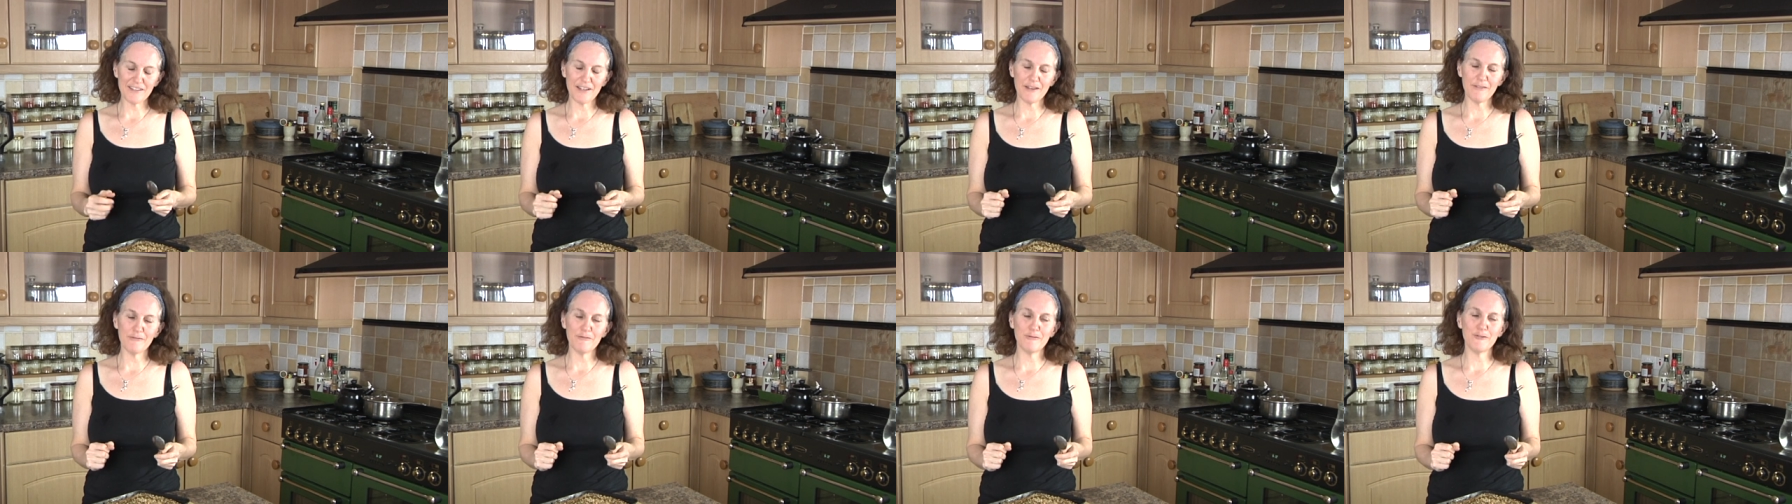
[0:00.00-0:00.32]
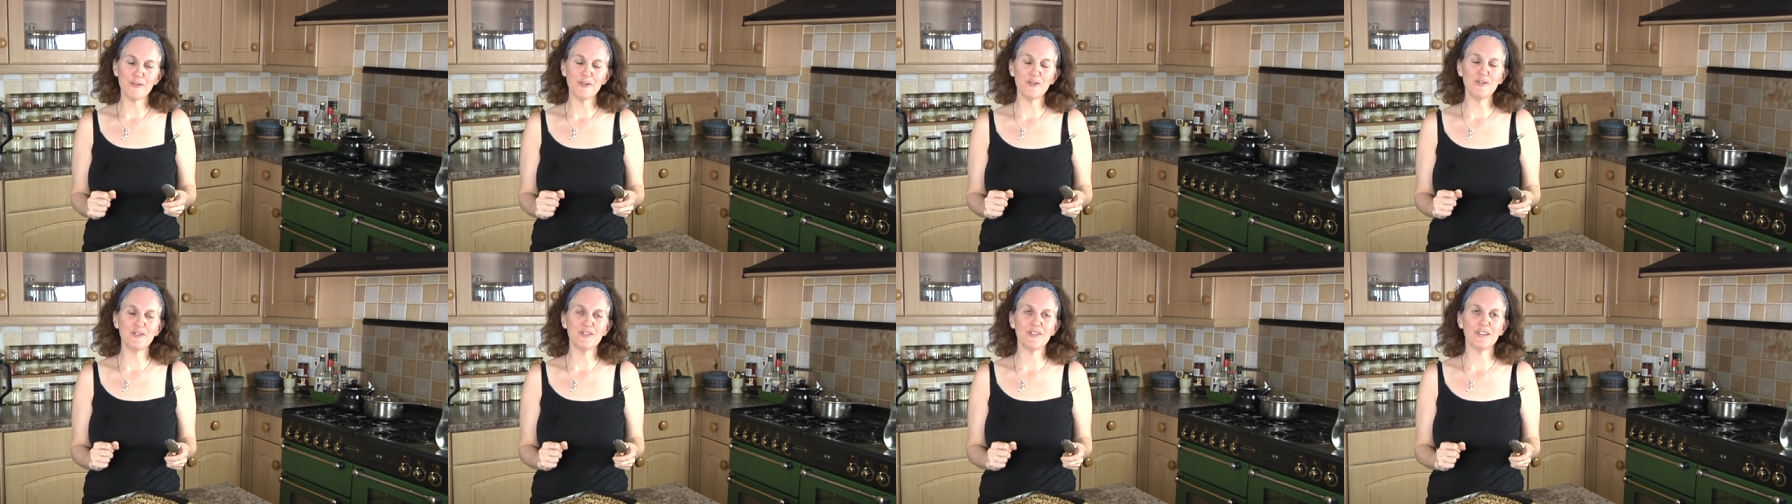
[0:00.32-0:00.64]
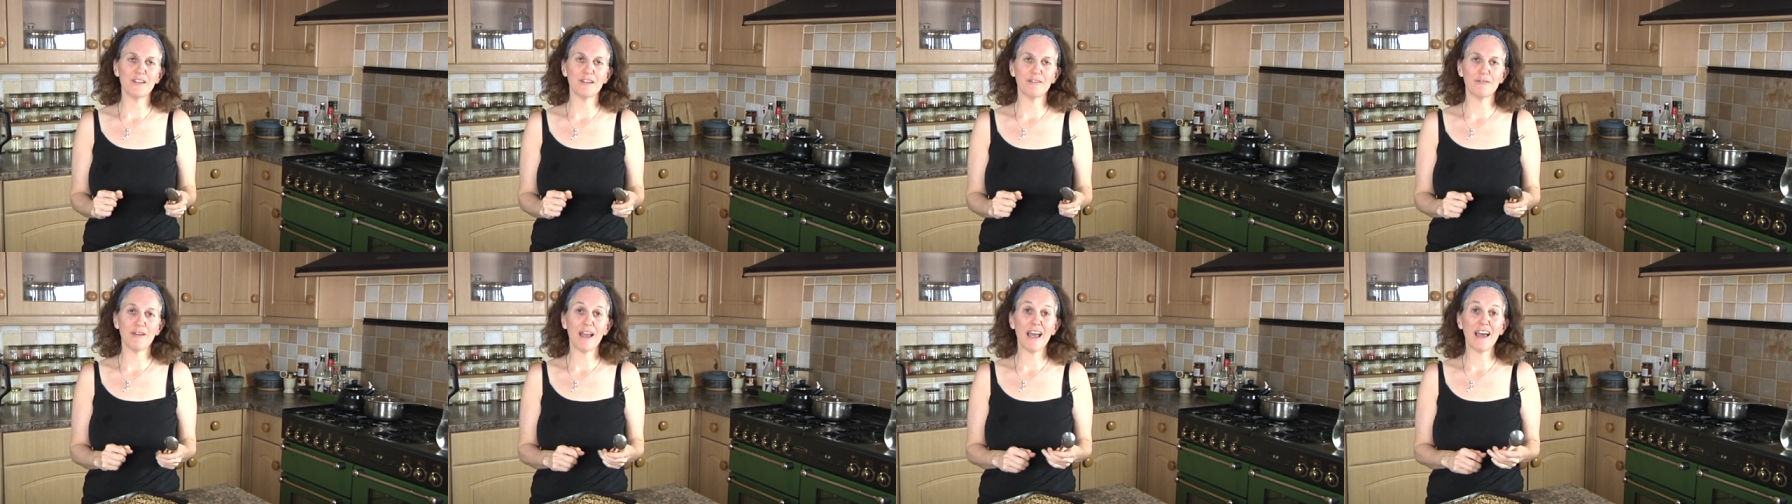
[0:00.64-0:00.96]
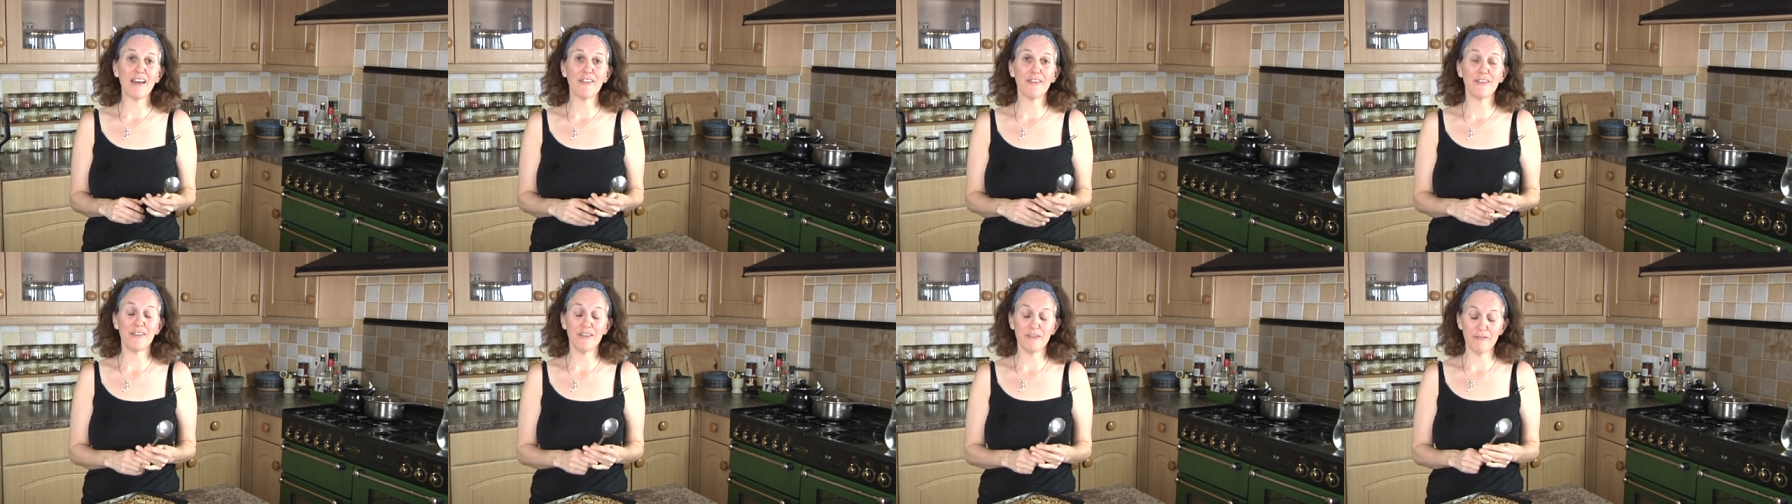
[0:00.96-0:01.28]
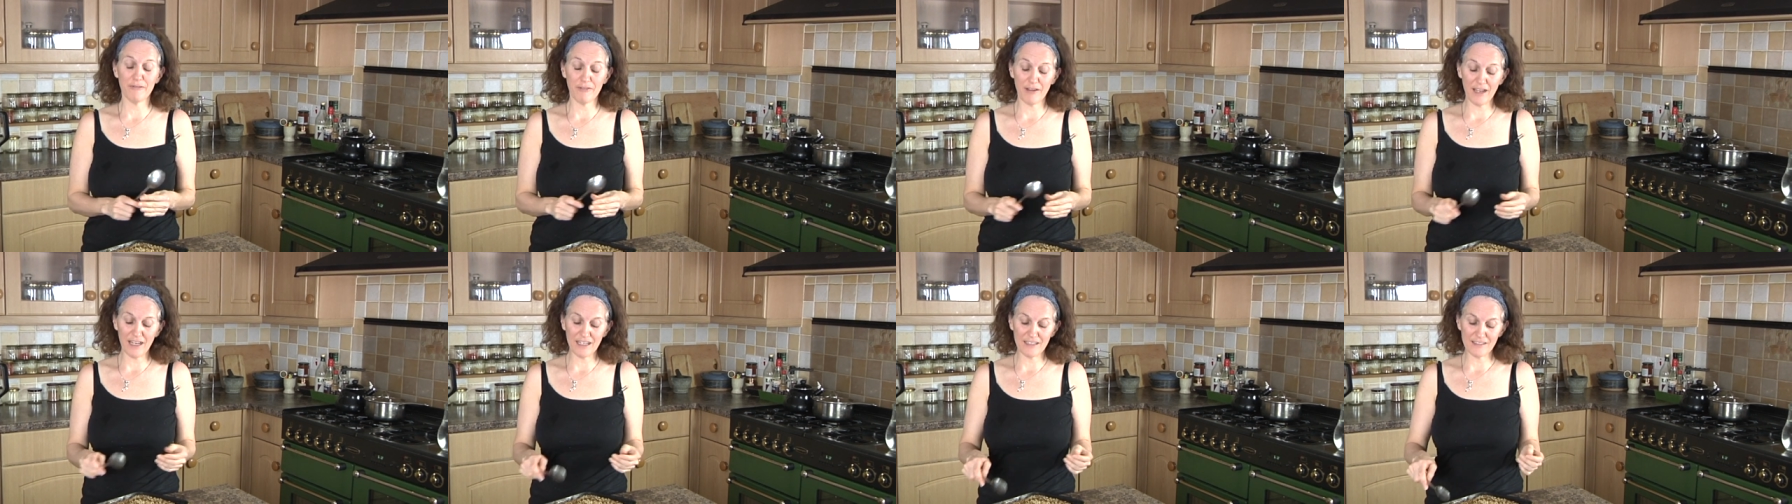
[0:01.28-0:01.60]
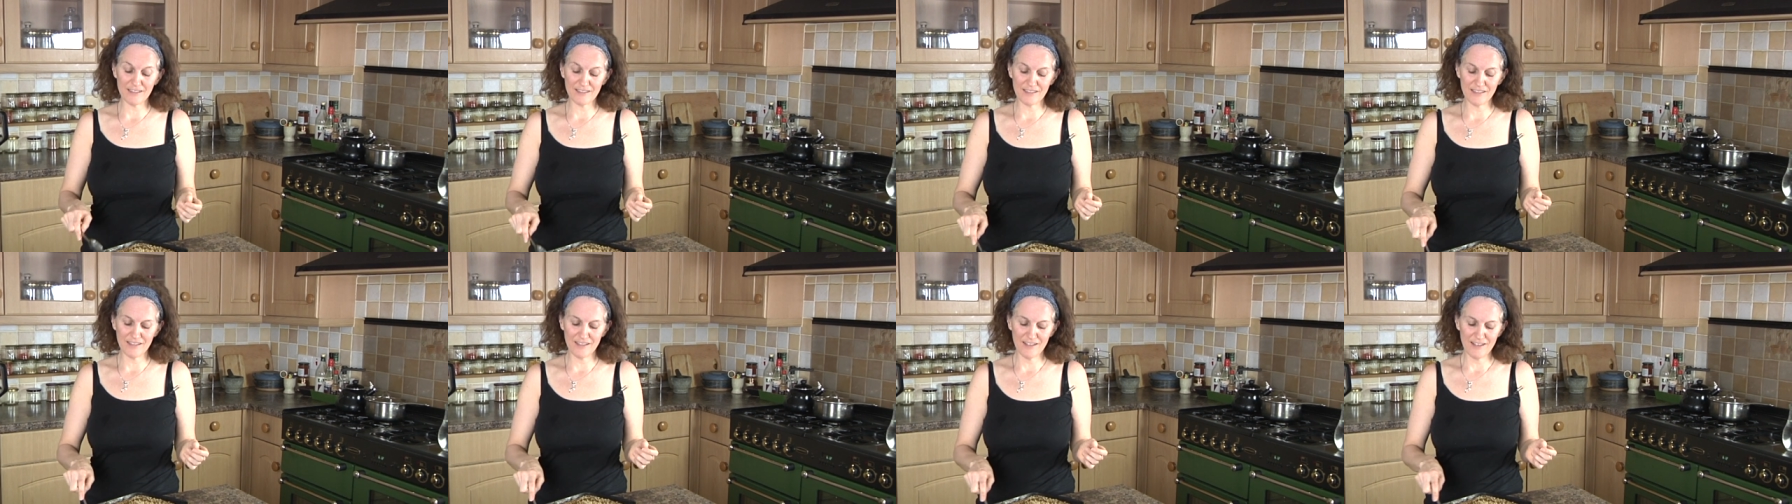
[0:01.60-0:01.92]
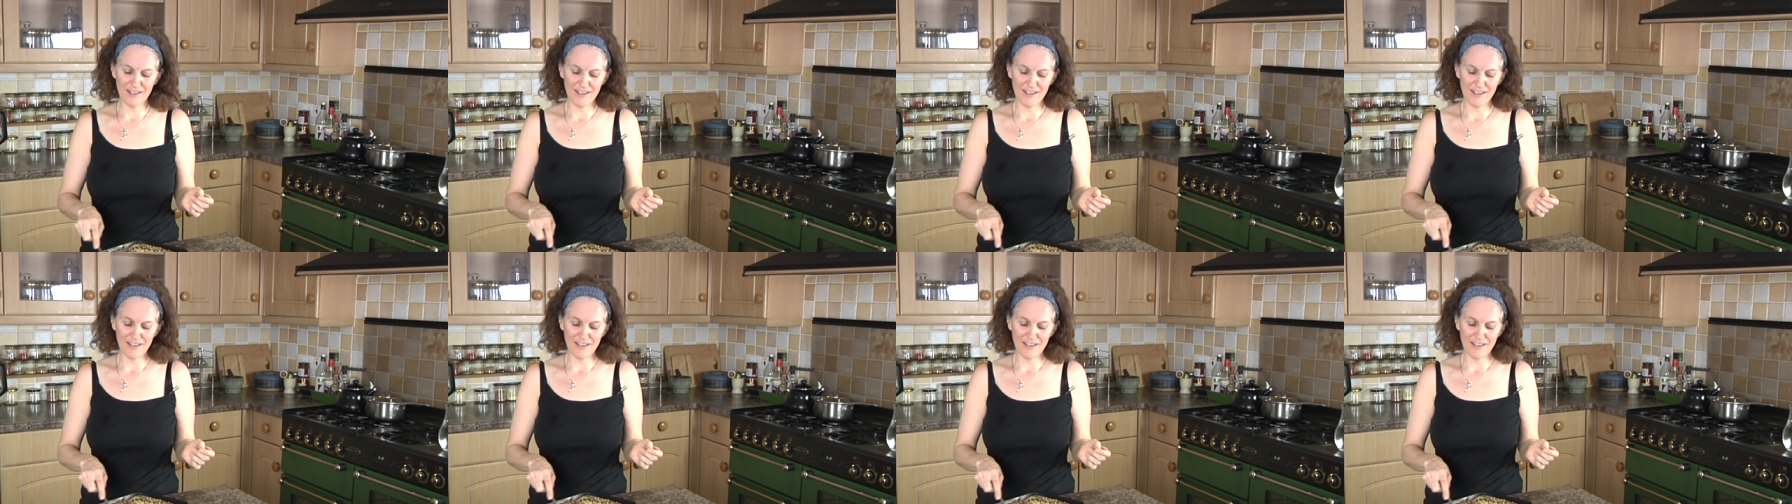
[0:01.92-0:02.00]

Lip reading: infusion of healthy fats,